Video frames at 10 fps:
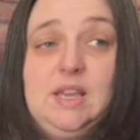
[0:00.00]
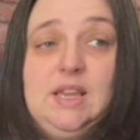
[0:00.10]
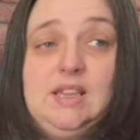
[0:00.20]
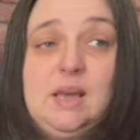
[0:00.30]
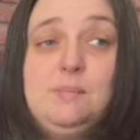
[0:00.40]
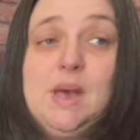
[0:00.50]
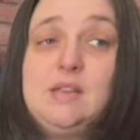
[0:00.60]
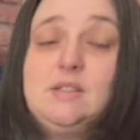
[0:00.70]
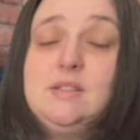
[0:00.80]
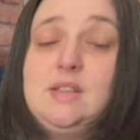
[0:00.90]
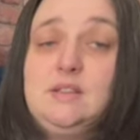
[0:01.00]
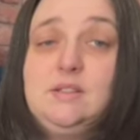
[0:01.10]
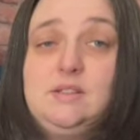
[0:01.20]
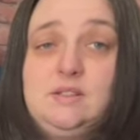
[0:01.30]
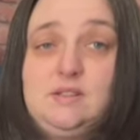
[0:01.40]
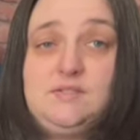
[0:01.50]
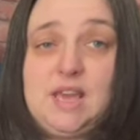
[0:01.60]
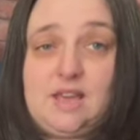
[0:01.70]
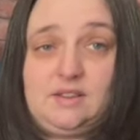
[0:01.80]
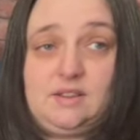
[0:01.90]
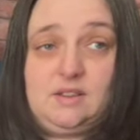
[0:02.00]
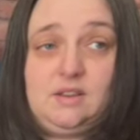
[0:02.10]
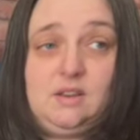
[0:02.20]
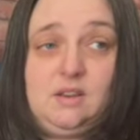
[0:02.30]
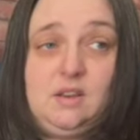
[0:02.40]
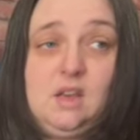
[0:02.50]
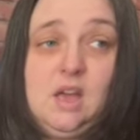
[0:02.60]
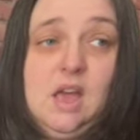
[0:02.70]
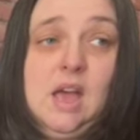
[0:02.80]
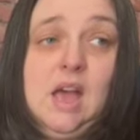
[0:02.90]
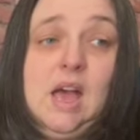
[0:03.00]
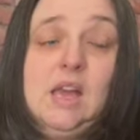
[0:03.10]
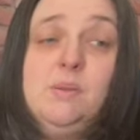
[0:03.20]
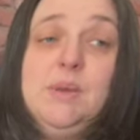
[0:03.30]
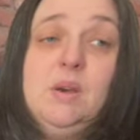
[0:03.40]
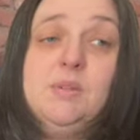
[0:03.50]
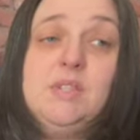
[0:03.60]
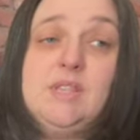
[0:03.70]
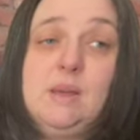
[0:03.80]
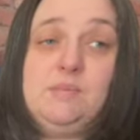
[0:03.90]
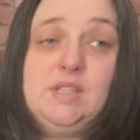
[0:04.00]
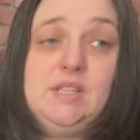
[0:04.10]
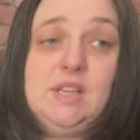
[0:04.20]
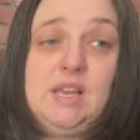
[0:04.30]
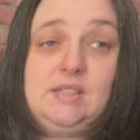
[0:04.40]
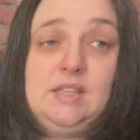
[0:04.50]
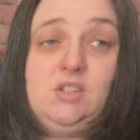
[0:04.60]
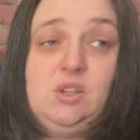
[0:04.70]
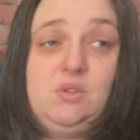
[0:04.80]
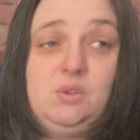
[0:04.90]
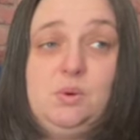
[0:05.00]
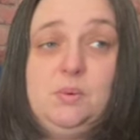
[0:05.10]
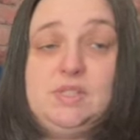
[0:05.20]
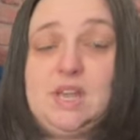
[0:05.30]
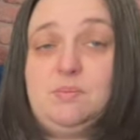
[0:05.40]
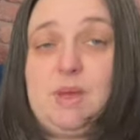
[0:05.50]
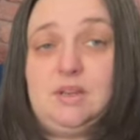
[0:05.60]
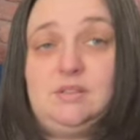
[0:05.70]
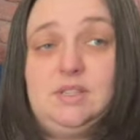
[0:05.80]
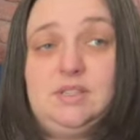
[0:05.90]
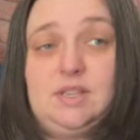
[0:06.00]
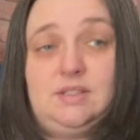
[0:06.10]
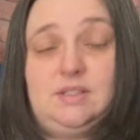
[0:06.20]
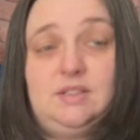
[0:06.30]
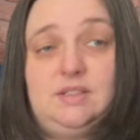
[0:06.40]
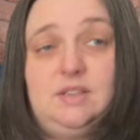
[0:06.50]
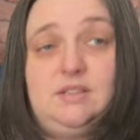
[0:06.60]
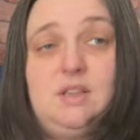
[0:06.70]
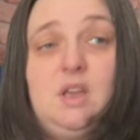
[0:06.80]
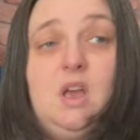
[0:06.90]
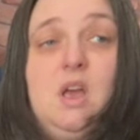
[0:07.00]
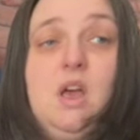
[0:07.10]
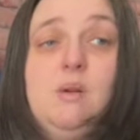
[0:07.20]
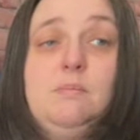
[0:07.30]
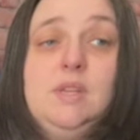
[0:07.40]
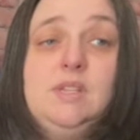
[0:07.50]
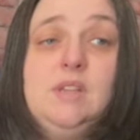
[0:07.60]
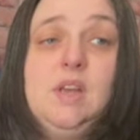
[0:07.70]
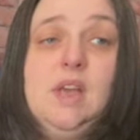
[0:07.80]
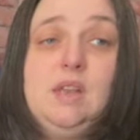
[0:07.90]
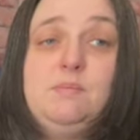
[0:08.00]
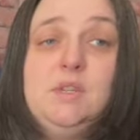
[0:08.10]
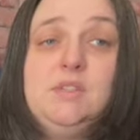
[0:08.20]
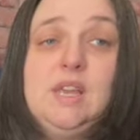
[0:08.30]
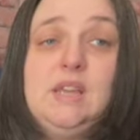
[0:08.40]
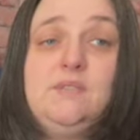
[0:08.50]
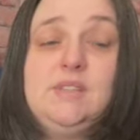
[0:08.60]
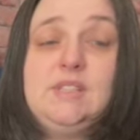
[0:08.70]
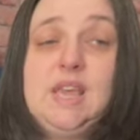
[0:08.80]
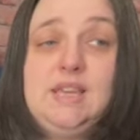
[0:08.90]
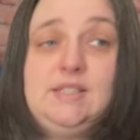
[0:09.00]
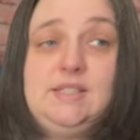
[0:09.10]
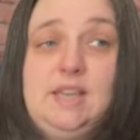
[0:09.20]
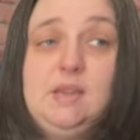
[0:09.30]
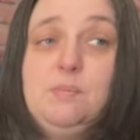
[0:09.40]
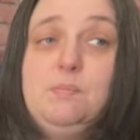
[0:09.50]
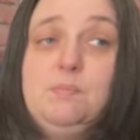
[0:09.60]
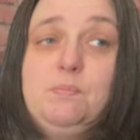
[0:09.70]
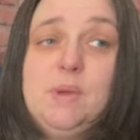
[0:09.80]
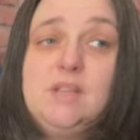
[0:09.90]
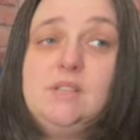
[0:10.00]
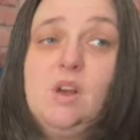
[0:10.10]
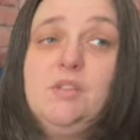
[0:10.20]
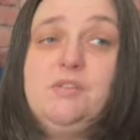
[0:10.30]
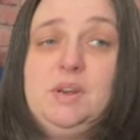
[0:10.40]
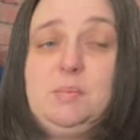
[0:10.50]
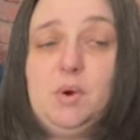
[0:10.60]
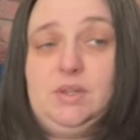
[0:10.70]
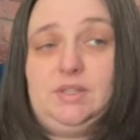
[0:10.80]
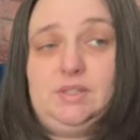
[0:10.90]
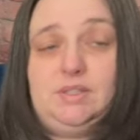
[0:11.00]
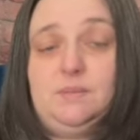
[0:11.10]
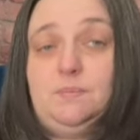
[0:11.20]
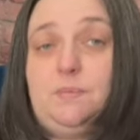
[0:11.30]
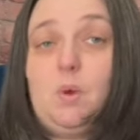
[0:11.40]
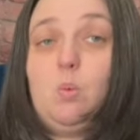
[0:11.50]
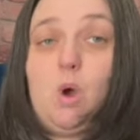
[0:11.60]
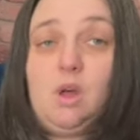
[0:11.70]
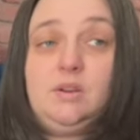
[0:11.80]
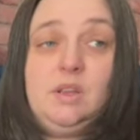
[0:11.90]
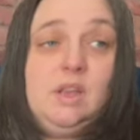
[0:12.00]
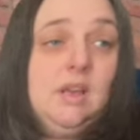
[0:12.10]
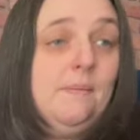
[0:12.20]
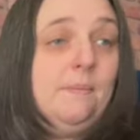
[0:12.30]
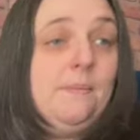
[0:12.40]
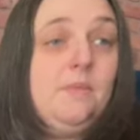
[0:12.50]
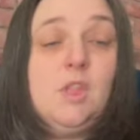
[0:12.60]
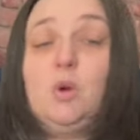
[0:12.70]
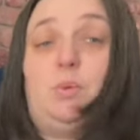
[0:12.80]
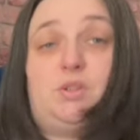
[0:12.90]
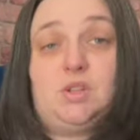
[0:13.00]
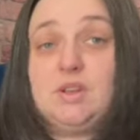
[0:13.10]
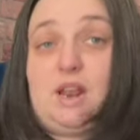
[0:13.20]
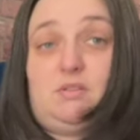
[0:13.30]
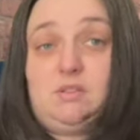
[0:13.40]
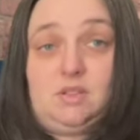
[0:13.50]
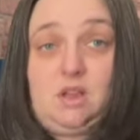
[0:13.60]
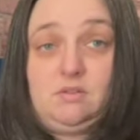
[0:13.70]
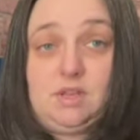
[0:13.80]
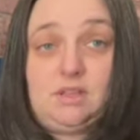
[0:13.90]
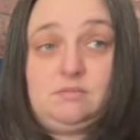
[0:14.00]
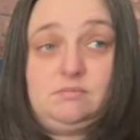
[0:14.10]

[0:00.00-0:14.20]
He then passed the sentence of death. An appeal was attempted, as is usual with death penalty sentences. Mr. Edmund Davies KC based it on three points. One, no blood on Harold's clothing.